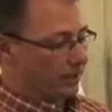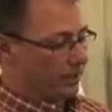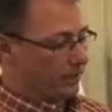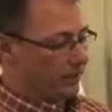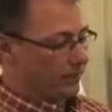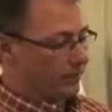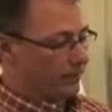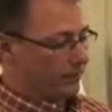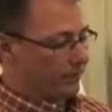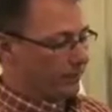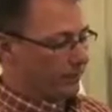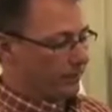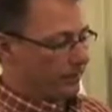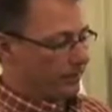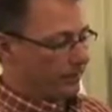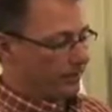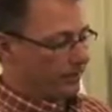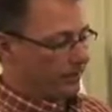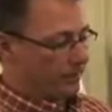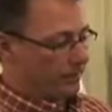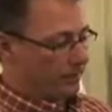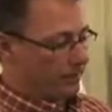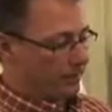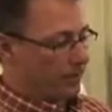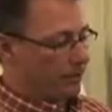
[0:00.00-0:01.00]
of
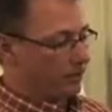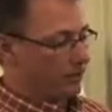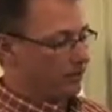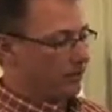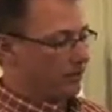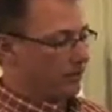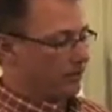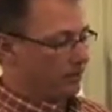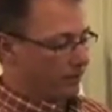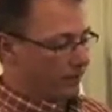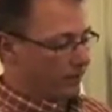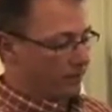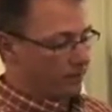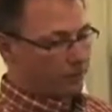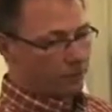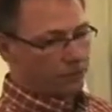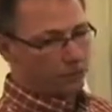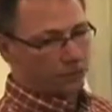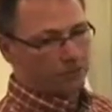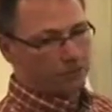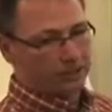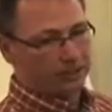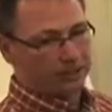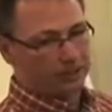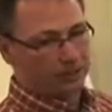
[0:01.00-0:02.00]
the amount of
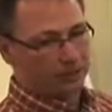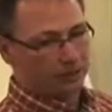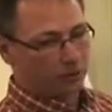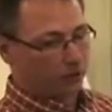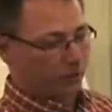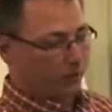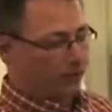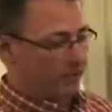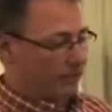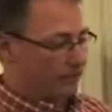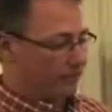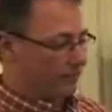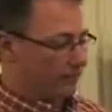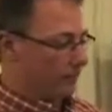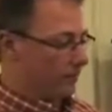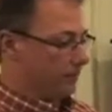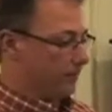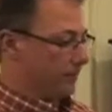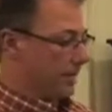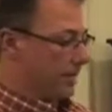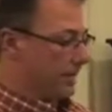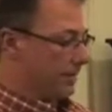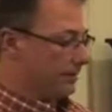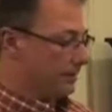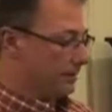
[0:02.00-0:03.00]
vapors being created from
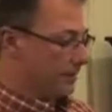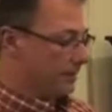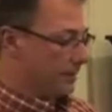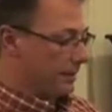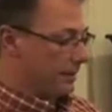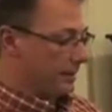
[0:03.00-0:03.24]
that